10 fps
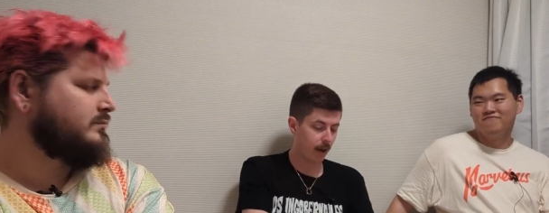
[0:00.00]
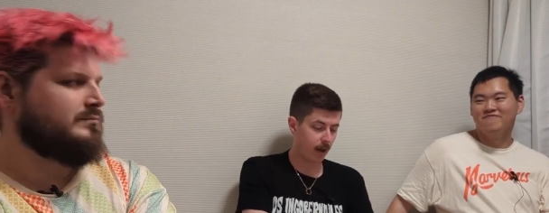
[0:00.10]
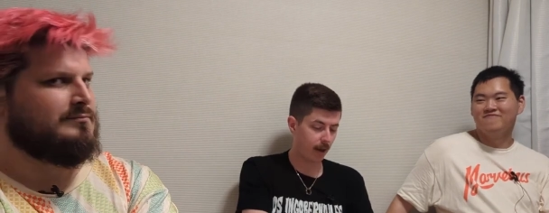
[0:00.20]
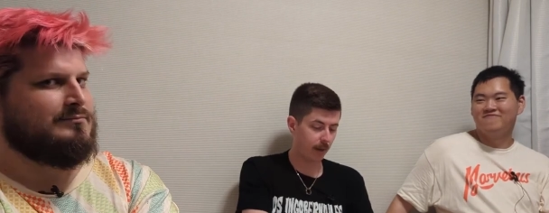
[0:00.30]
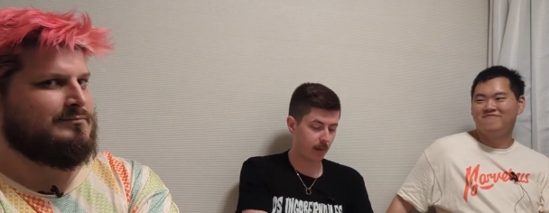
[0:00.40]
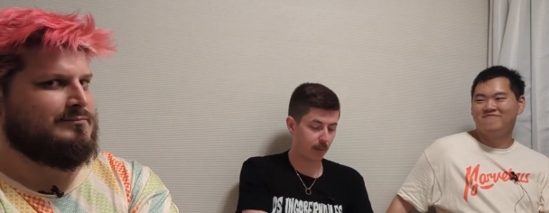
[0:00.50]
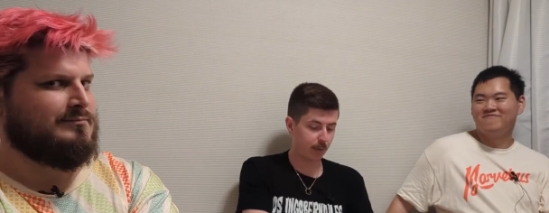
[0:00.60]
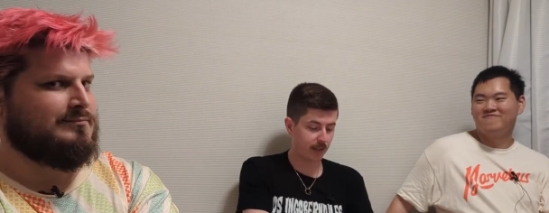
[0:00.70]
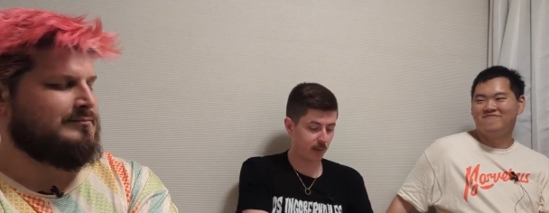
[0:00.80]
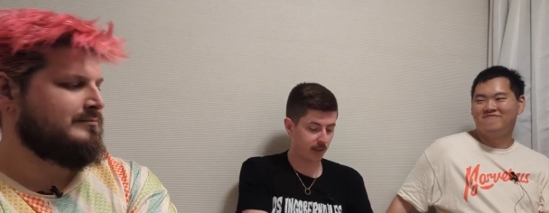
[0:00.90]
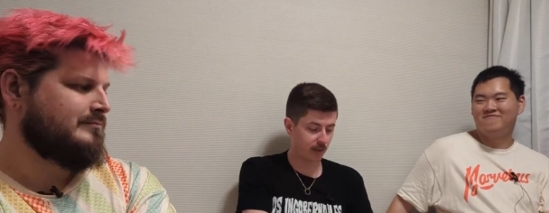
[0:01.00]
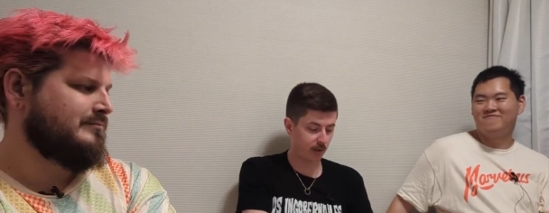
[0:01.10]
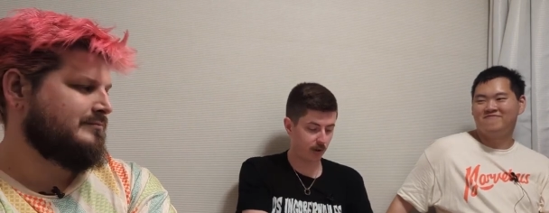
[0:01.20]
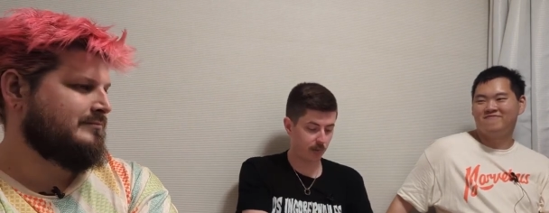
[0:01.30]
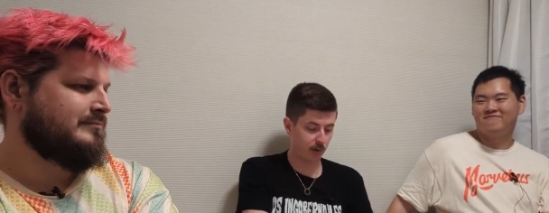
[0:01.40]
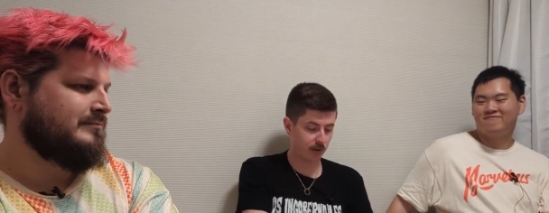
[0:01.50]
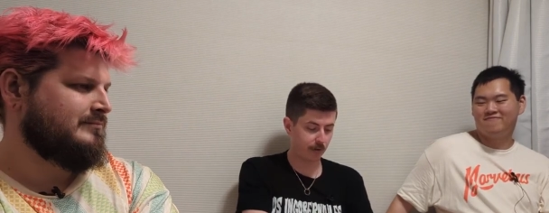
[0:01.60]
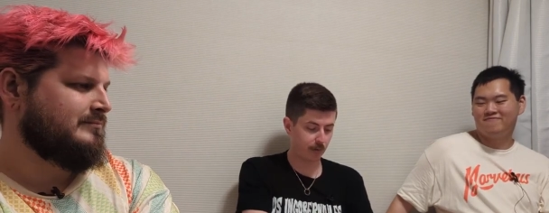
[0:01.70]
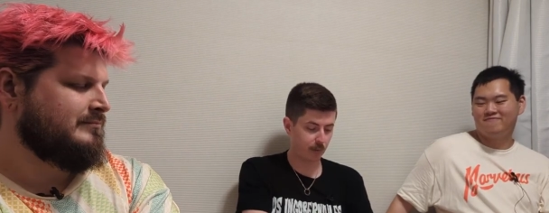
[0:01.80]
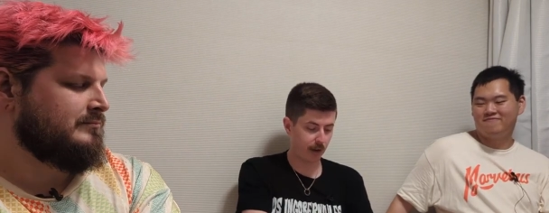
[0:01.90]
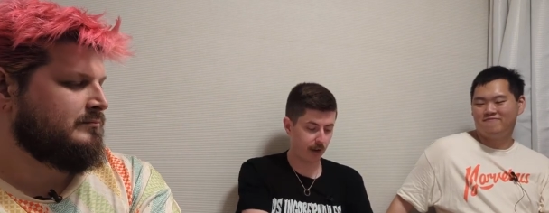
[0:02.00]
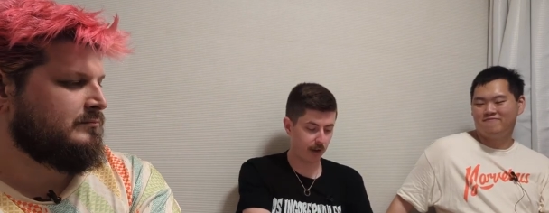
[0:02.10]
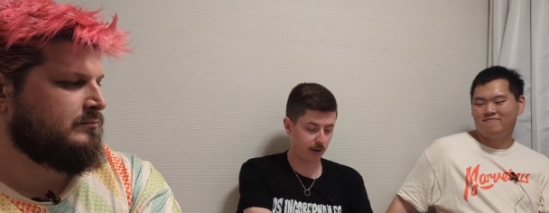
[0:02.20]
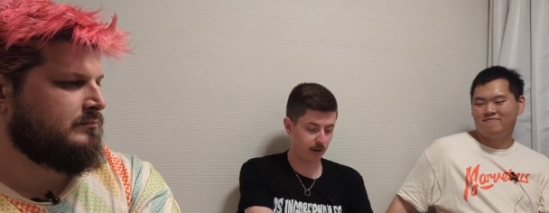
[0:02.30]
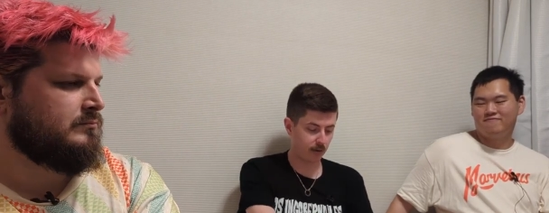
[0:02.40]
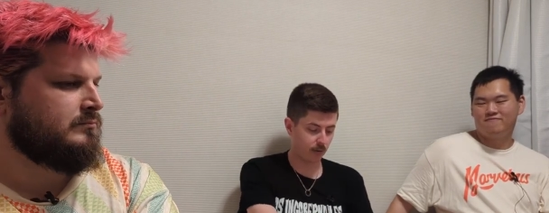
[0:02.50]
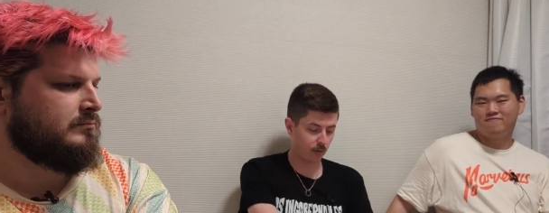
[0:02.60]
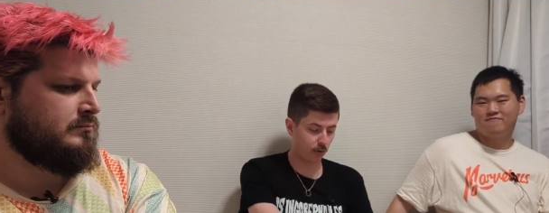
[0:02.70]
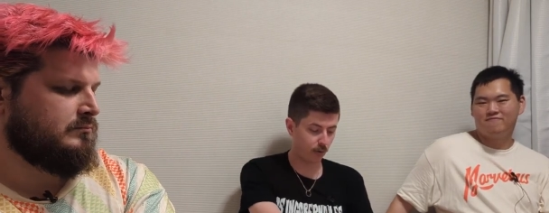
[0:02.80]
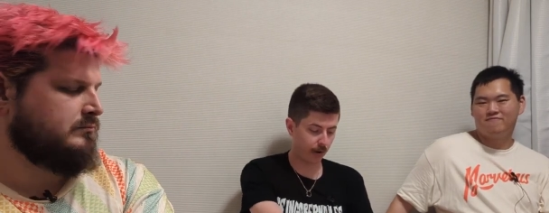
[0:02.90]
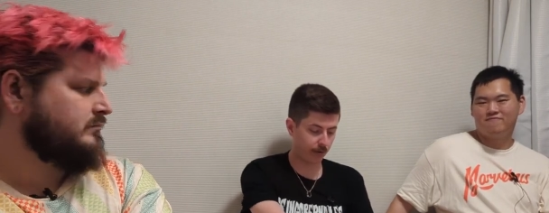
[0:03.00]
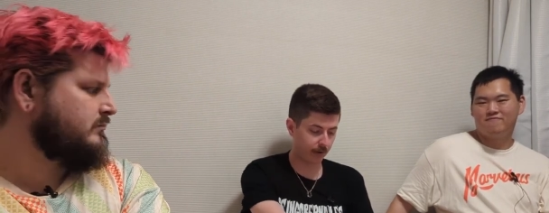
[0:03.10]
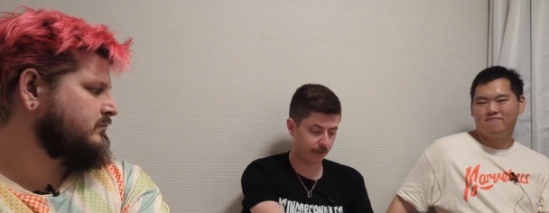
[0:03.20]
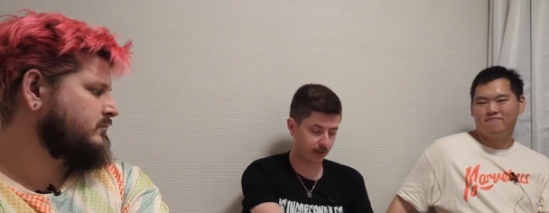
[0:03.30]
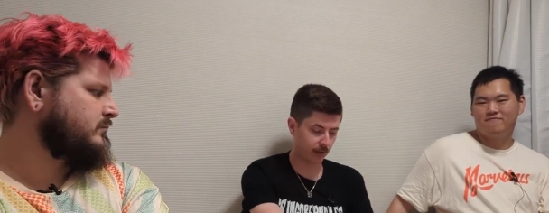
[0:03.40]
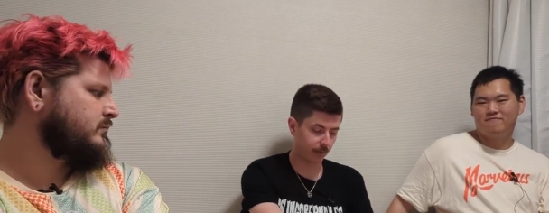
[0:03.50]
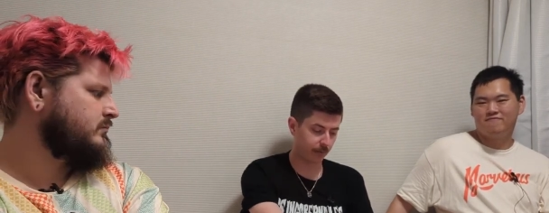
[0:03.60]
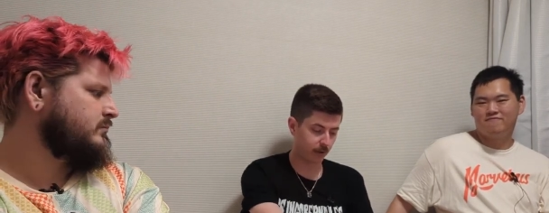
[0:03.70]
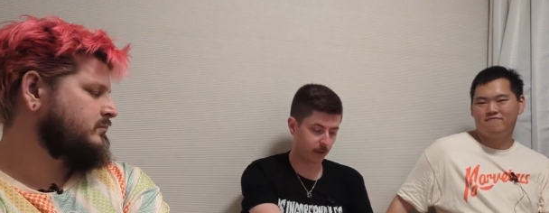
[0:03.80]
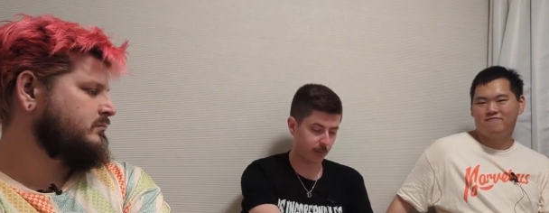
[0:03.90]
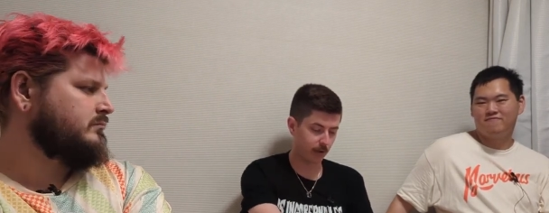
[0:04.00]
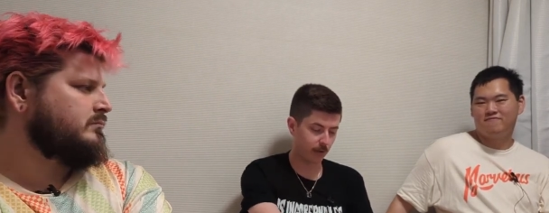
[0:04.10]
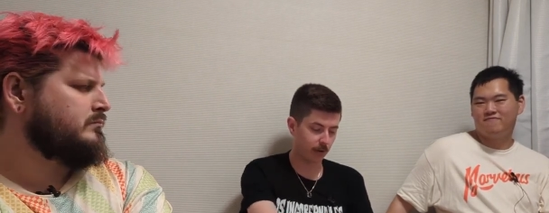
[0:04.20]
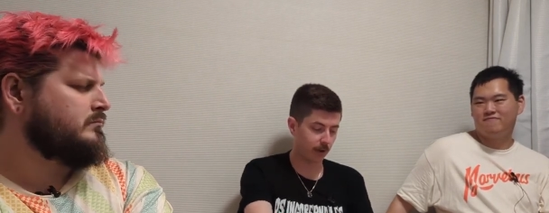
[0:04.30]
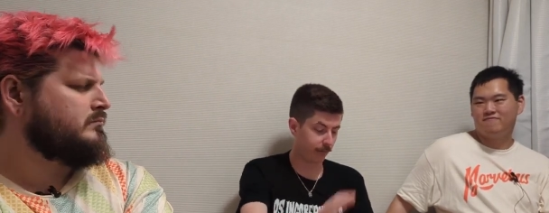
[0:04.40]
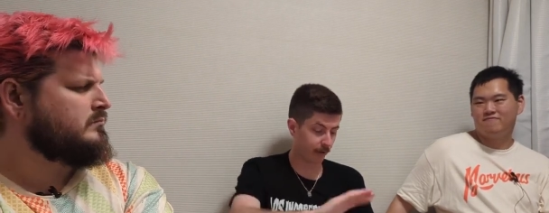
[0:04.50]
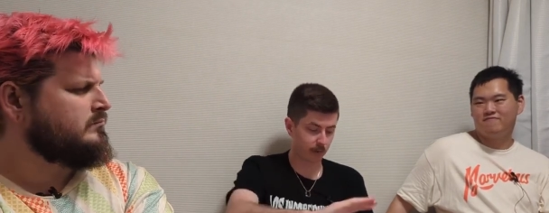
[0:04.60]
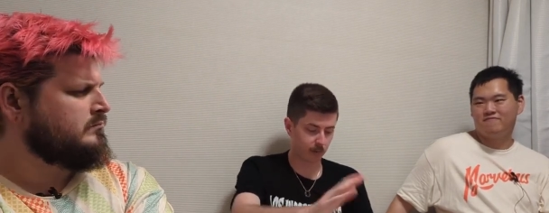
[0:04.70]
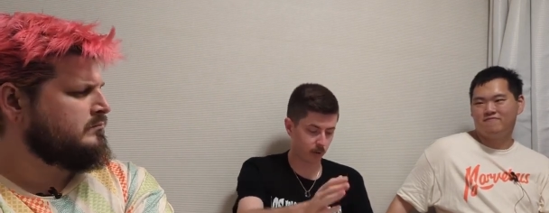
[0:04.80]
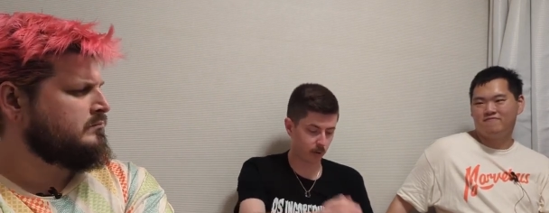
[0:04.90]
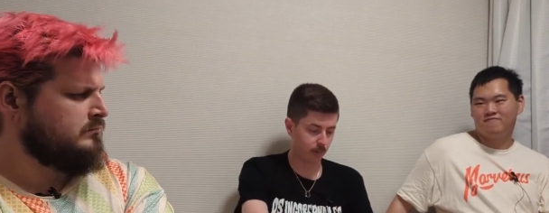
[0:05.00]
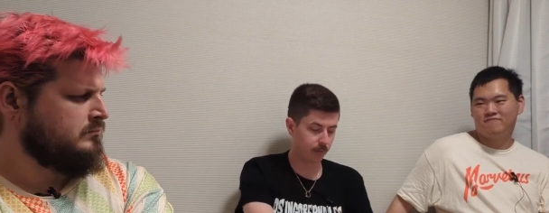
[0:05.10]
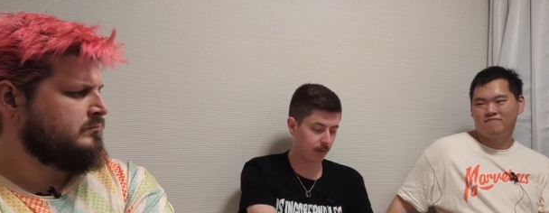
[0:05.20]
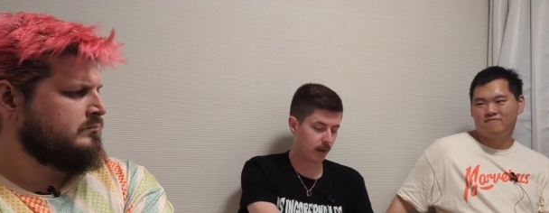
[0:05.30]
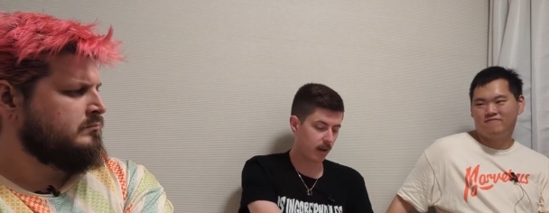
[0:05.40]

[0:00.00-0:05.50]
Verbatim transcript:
Speaker 1: Um, you can place one Centurion monster from your hand or graveyard face up field spell, uh, face up zone.